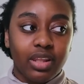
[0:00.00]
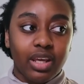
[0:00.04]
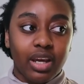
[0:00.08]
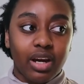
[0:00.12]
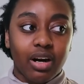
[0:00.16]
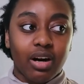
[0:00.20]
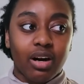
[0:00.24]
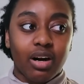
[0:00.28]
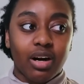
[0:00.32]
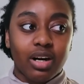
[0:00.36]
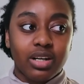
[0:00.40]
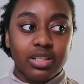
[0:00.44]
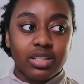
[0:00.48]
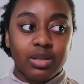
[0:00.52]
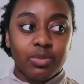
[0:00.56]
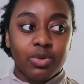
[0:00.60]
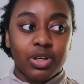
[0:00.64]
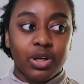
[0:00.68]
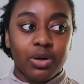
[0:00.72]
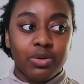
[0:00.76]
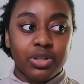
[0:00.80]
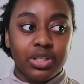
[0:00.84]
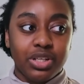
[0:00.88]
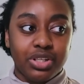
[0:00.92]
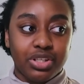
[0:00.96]
there are
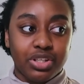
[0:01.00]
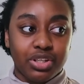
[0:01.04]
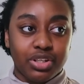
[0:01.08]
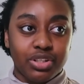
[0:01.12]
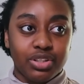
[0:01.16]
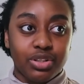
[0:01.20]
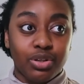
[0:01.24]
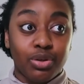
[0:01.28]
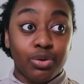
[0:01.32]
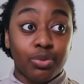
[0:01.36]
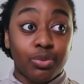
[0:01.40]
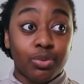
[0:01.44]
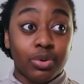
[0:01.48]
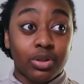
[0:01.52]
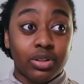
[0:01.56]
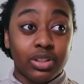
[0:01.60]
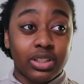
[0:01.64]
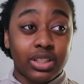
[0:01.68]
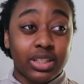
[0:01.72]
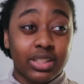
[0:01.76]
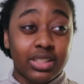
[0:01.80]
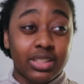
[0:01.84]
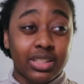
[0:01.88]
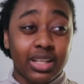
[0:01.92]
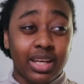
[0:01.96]
some co-teachers who will
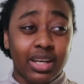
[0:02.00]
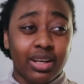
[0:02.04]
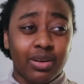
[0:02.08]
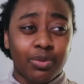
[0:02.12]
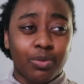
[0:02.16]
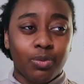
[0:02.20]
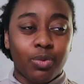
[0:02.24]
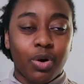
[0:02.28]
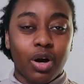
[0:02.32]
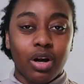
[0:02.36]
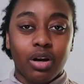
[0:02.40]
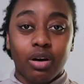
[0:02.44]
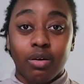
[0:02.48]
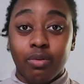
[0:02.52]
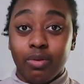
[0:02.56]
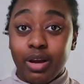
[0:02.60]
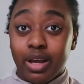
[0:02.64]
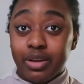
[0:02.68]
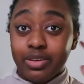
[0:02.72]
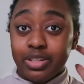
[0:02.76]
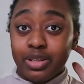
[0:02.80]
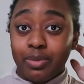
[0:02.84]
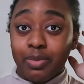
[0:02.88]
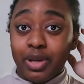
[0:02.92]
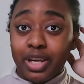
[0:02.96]
just like walk
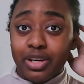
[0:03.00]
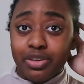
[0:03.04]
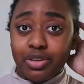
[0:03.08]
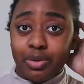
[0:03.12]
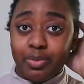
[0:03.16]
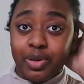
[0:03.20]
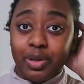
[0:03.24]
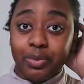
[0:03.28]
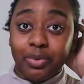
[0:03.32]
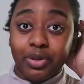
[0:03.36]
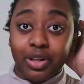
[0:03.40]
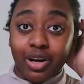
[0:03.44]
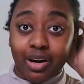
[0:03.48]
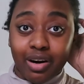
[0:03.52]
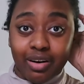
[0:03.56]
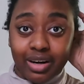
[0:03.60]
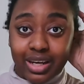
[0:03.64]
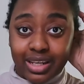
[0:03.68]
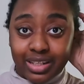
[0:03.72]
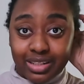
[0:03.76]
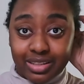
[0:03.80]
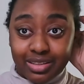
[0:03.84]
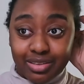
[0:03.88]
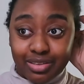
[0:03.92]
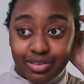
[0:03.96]
around to make sure people
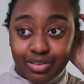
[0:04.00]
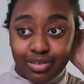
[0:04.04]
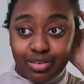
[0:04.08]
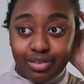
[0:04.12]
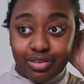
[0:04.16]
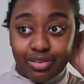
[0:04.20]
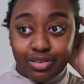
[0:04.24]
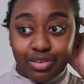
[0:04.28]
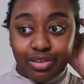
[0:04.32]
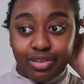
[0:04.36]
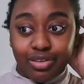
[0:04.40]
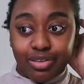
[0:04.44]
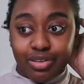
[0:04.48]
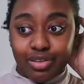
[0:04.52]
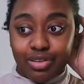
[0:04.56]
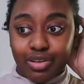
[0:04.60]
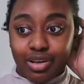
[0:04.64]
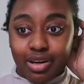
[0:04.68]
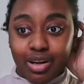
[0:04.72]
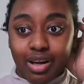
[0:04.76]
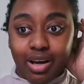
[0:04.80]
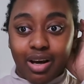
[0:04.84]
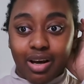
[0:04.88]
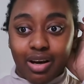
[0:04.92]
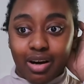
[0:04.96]
aren't
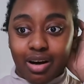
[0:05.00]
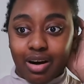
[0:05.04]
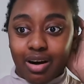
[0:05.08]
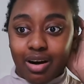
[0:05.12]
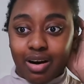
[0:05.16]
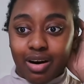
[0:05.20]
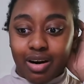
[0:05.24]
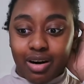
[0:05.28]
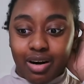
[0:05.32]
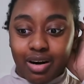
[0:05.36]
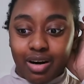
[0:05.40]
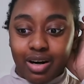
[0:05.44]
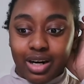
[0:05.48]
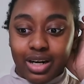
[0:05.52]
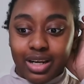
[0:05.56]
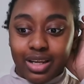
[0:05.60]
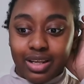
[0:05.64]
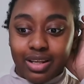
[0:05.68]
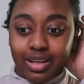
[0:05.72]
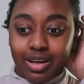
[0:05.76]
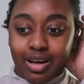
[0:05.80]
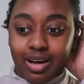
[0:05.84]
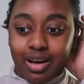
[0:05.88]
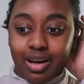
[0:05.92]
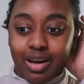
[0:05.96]
are
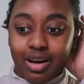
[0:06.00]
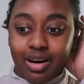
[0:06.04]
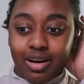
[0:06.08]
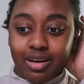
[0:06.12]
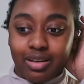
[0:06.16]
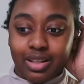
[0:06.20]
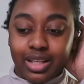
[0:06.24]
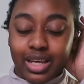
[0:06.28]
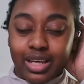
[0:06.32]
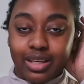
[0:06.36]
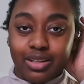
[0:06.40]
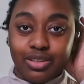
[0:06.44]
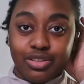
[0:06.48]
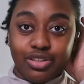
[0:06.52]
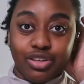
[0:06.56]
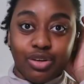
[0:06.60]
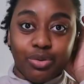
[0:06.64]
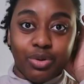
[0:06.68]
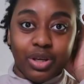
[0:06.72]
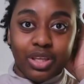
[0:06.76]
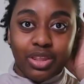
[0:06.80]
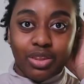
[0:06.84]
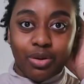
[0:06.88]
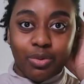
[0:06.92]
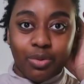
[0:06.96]
are like
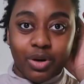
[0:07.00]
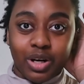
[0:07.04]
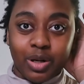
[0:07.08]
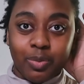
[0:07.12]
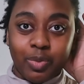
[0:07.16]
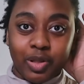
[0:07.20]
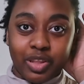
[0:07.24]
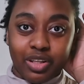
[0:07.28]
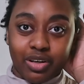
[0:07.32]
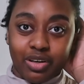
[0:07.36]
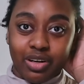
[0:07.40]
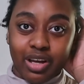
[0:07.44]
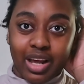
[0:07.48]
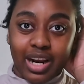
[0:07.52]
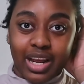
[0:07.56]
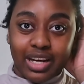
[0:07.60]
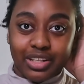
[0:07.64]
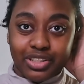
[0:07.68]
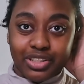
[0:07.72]
doing the work but they're not